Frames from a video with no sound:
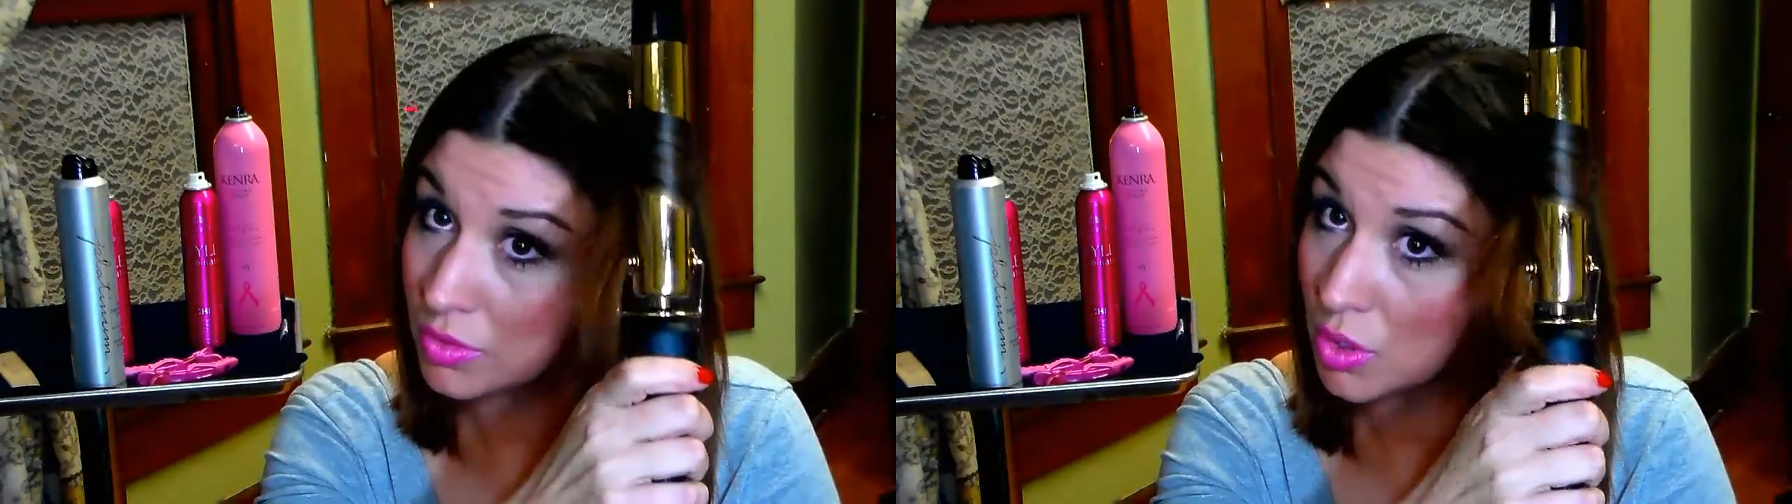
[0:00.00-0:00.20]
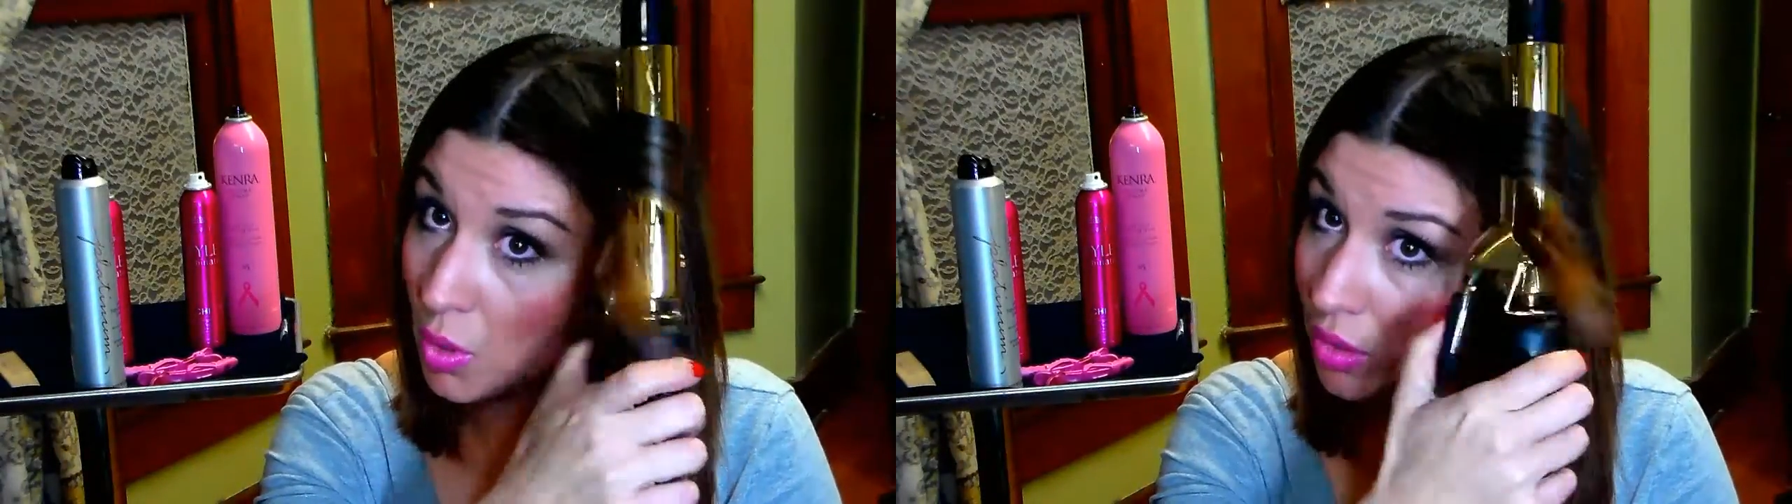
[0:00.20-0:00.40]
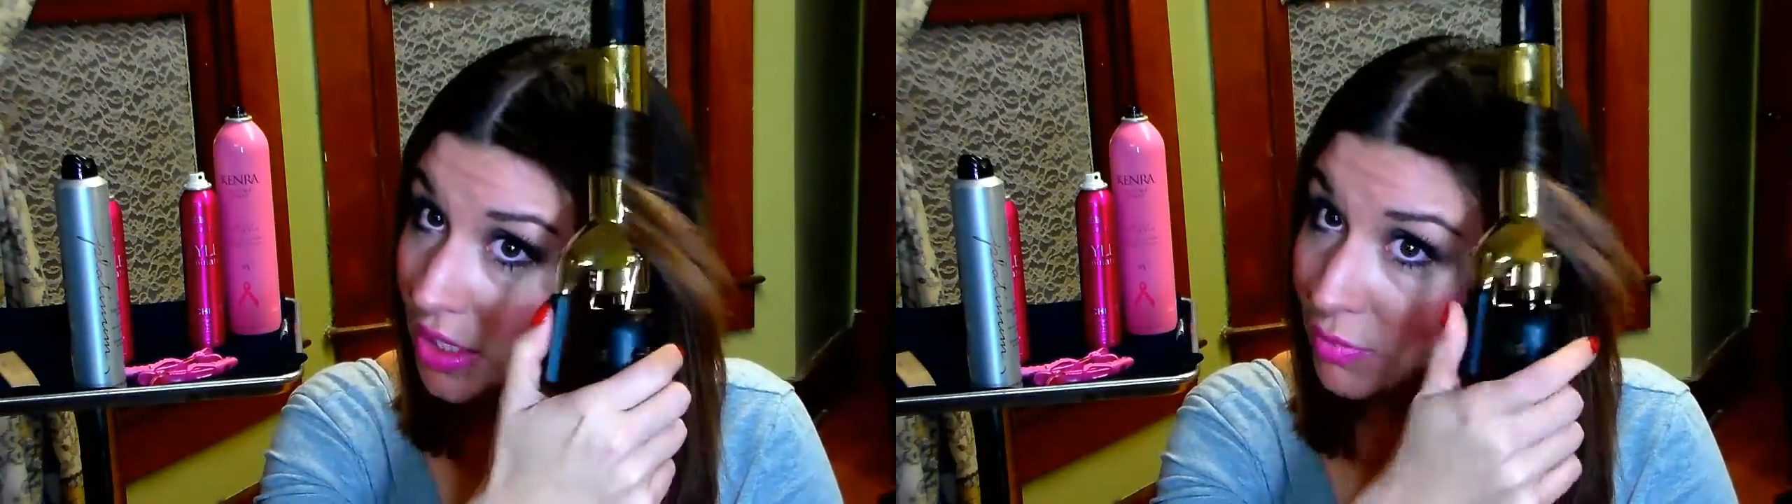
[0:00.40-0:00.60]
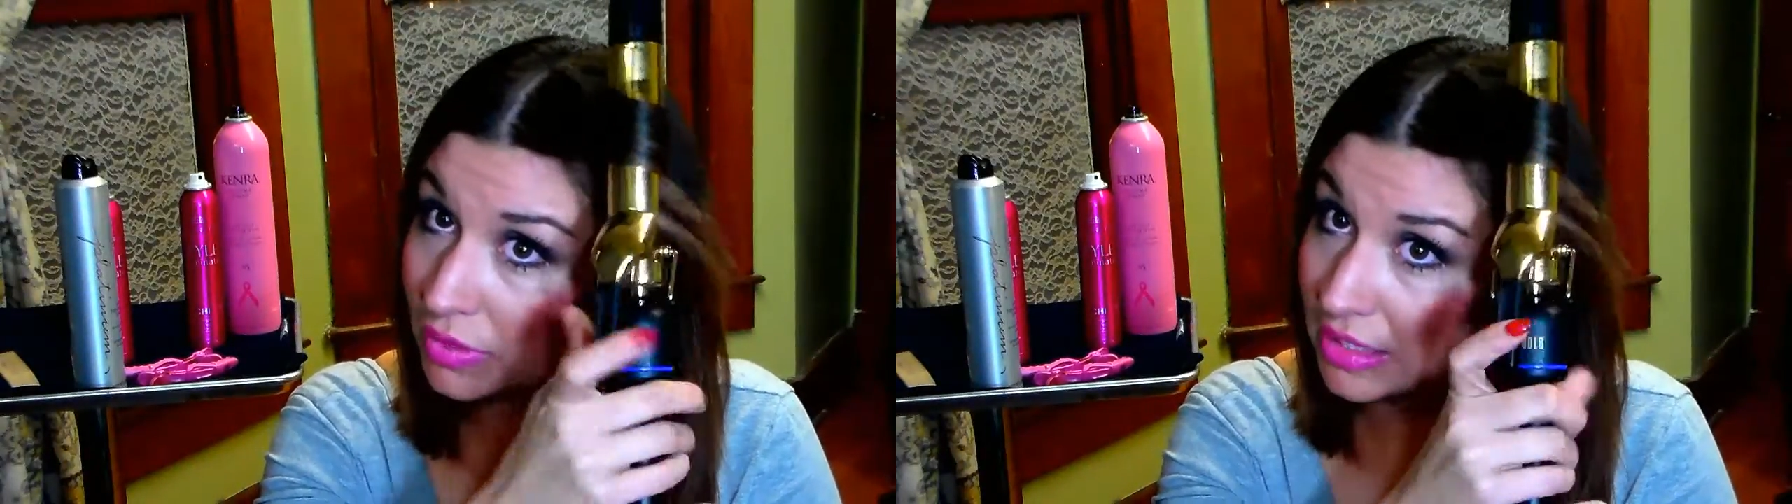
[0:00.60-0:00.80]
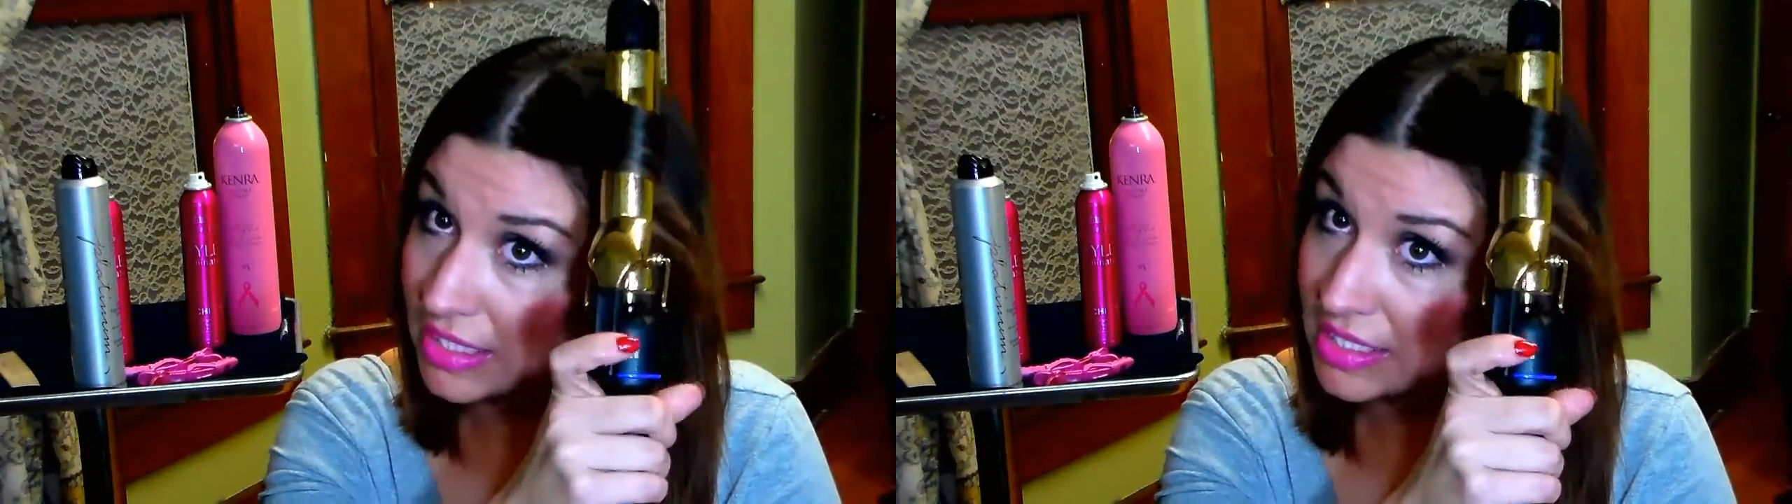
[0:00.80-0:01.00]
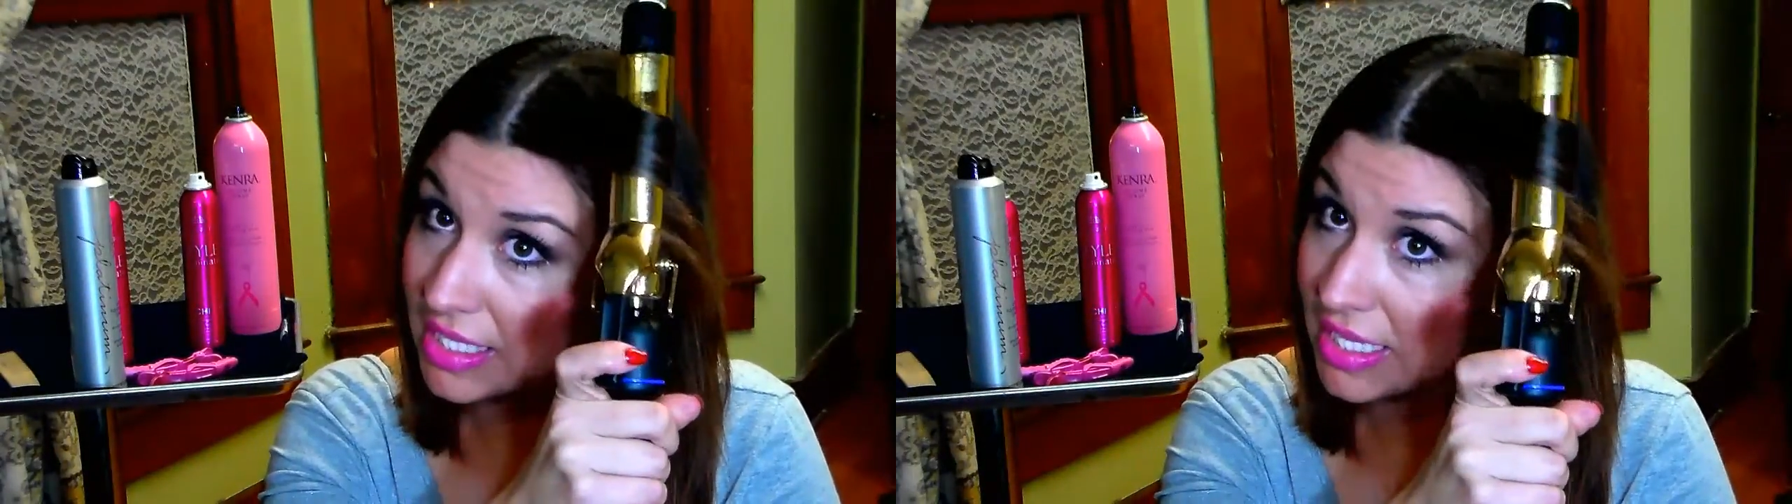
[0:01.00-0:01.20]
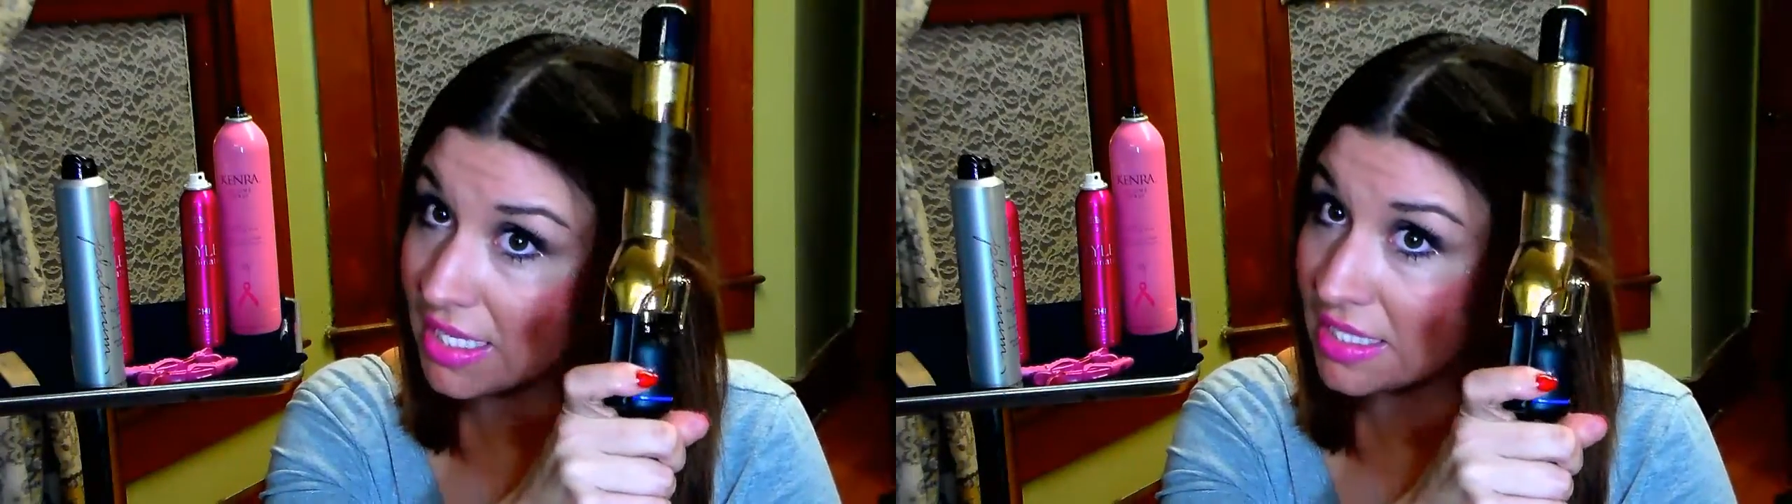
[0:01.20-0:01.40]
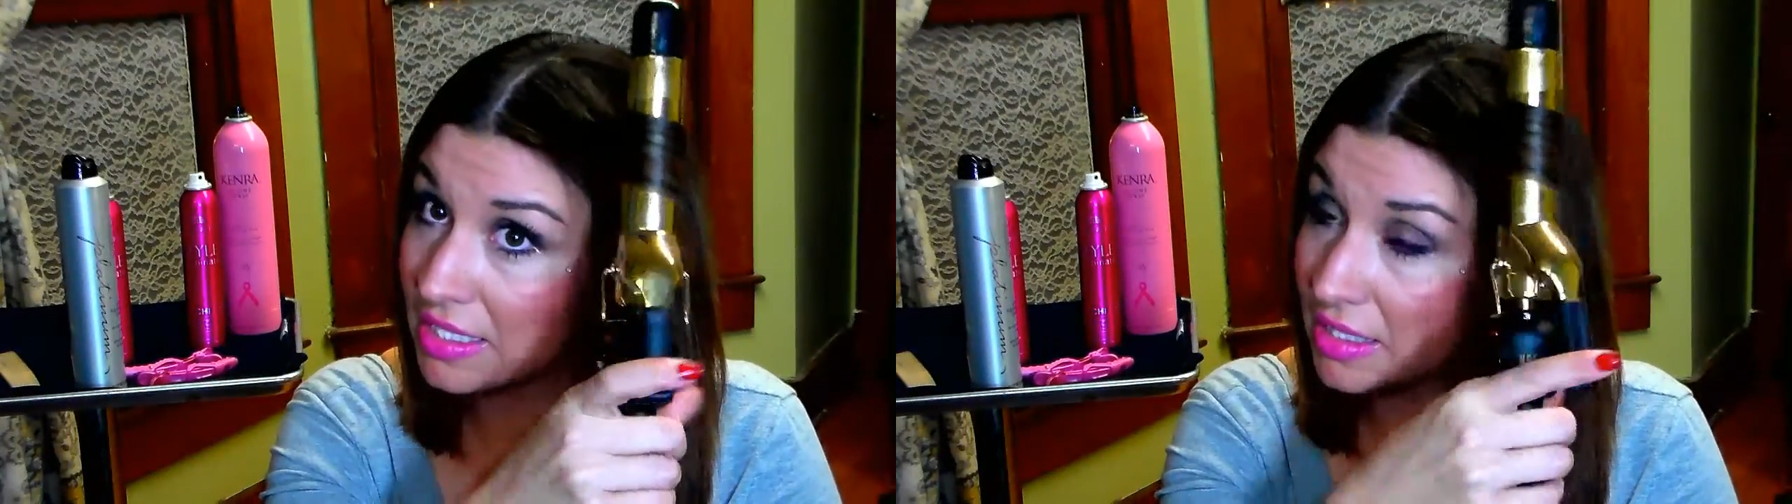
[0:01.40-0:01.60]
totally
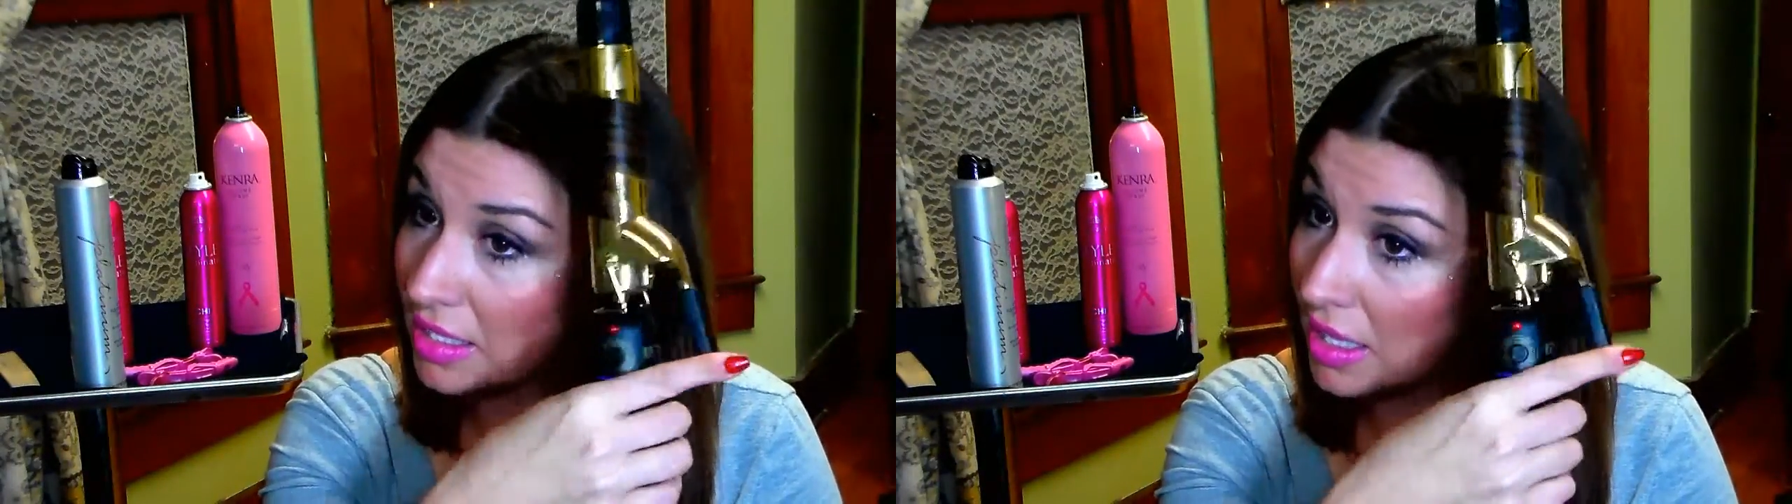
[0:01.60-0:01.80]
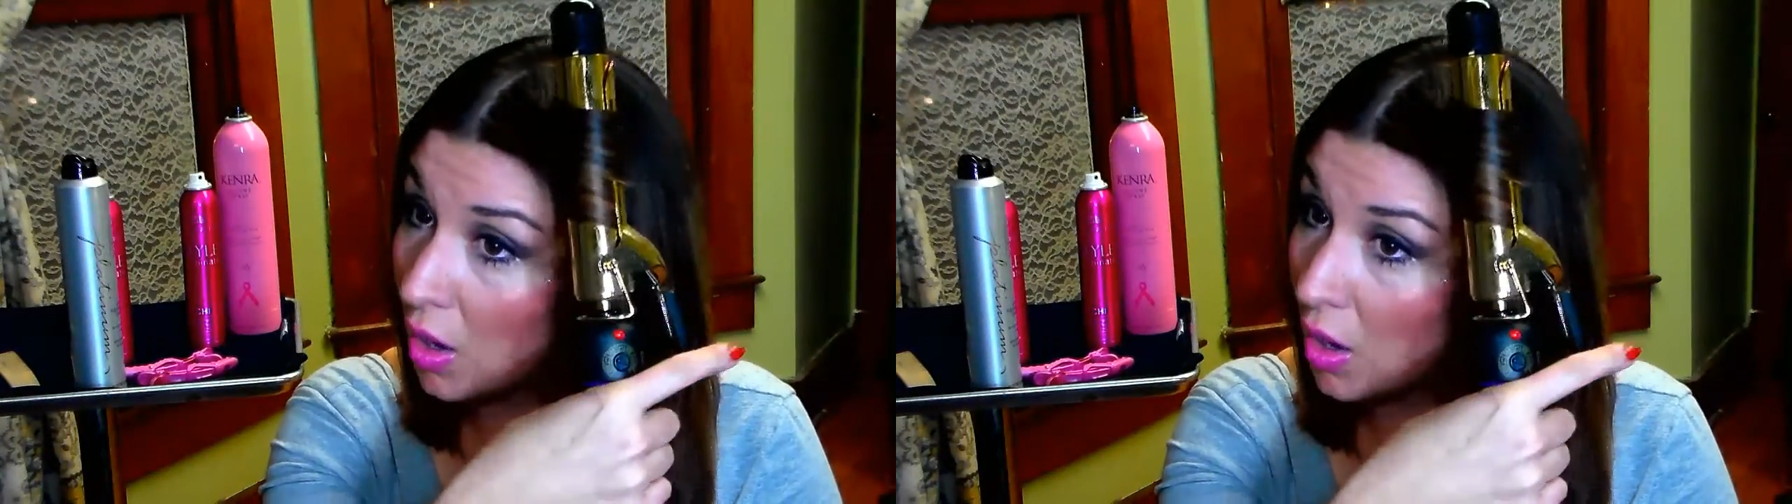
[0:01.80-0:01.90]
releasing, and